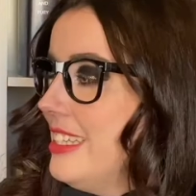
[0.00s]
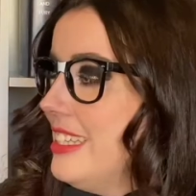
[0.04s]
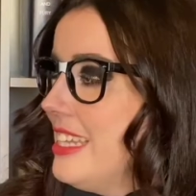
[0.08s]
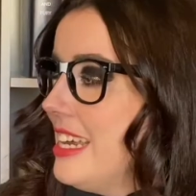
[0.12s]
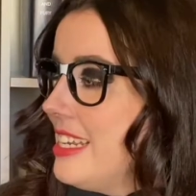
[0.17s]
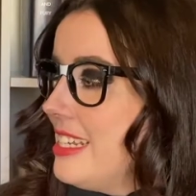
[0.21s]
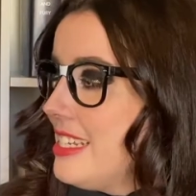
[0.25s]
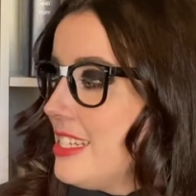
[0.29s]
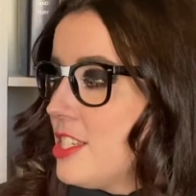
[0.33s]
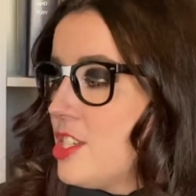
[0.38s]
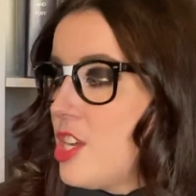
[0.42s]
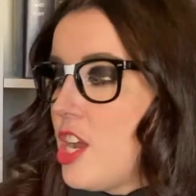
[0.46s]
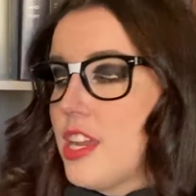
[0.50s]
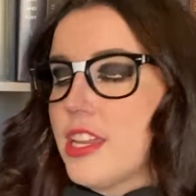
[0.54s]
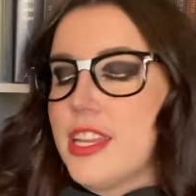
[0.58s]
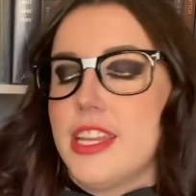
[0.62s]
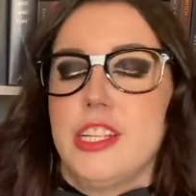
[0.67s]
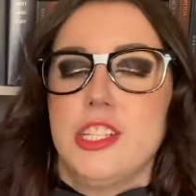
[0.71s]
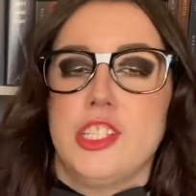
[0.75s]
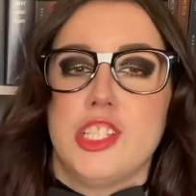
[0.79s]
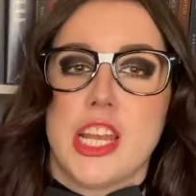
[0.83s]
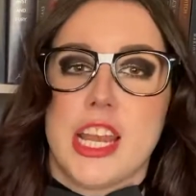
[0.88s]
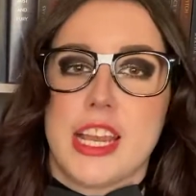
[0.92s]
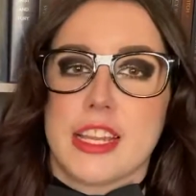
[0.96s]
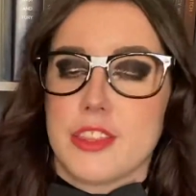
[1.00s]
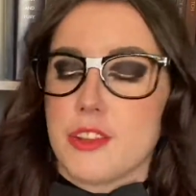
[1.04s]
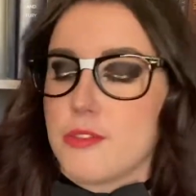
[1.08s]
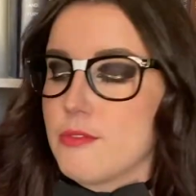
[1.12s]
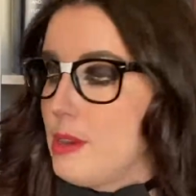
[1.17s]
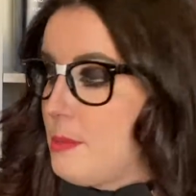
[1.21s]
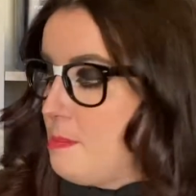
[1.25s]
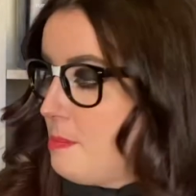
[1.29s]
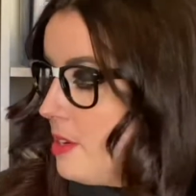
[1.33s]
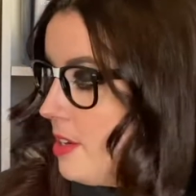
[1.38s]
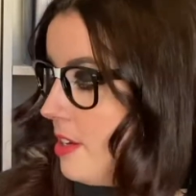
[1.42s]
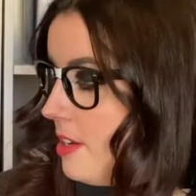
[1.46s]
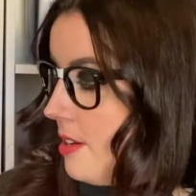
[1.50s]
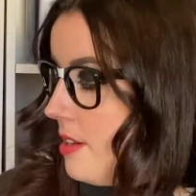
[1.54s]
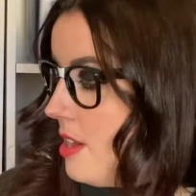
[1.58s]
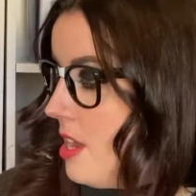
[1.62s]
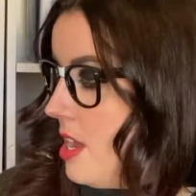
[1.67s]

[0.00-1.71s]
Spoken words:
and that is Stalking Jack the Ripper